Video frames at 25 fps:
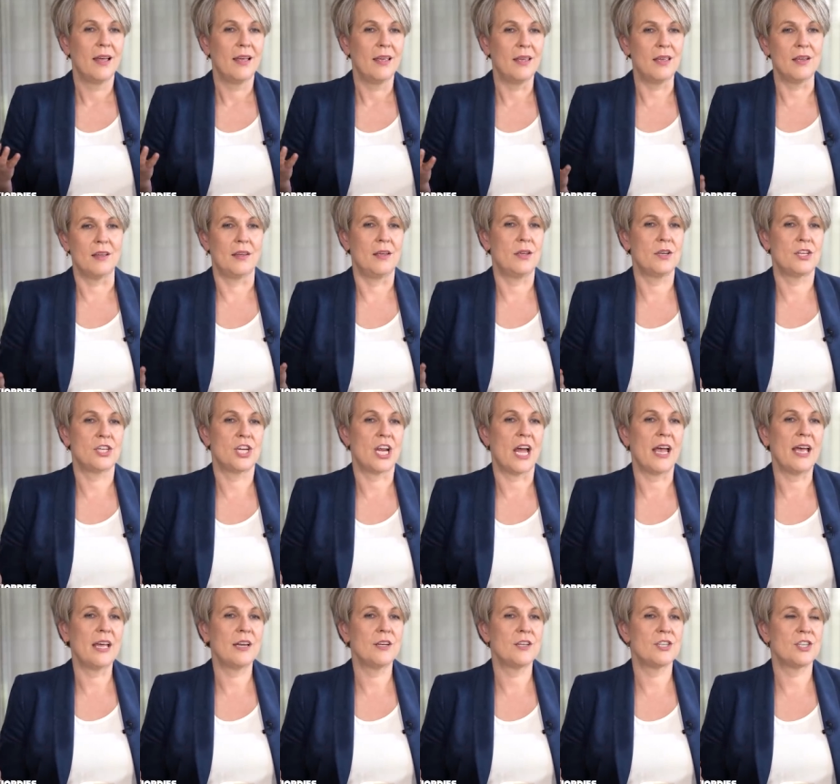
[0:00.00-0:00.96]
you, you,
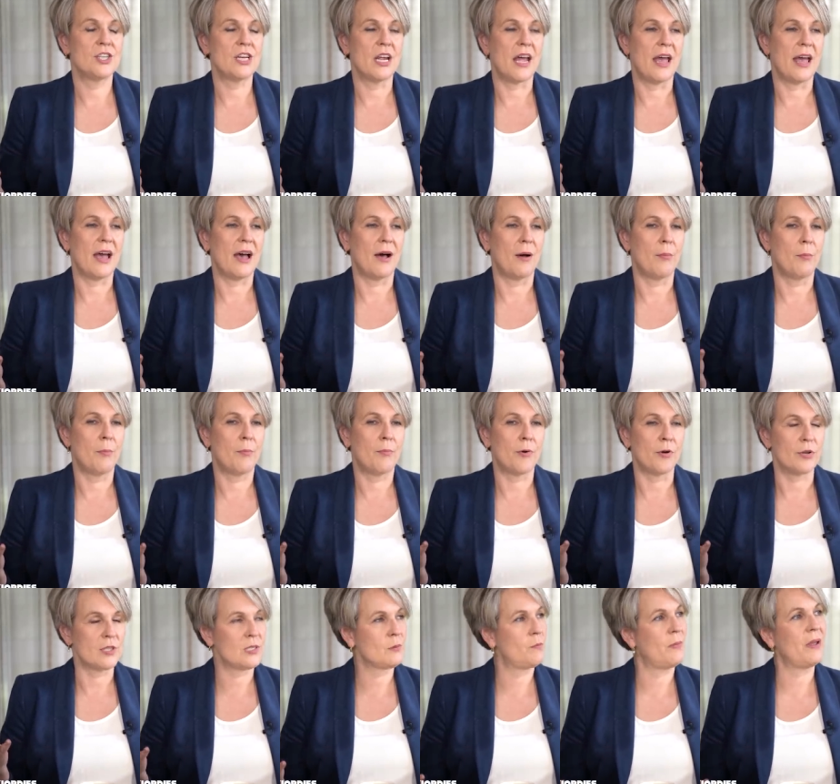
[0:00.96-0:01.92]
change our
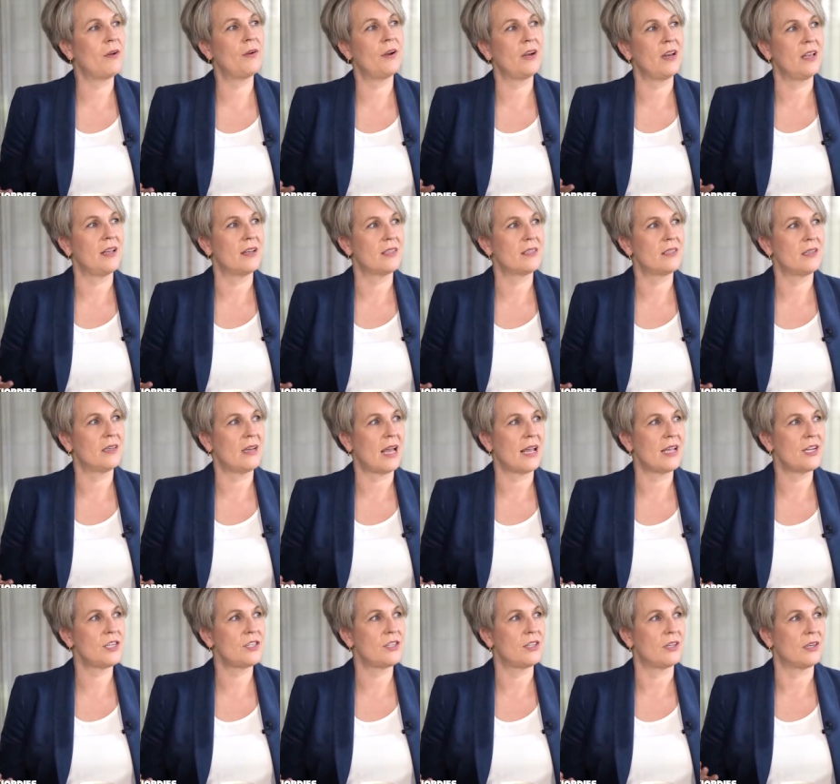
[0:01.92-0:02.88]
prosperity as a
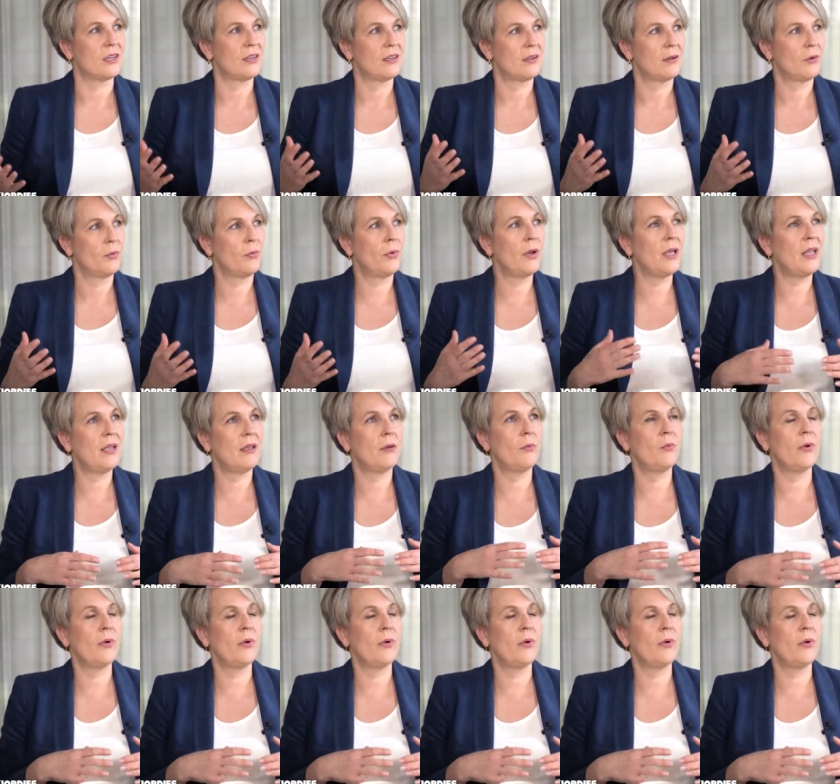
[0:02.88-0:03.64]
nation. Yeah. We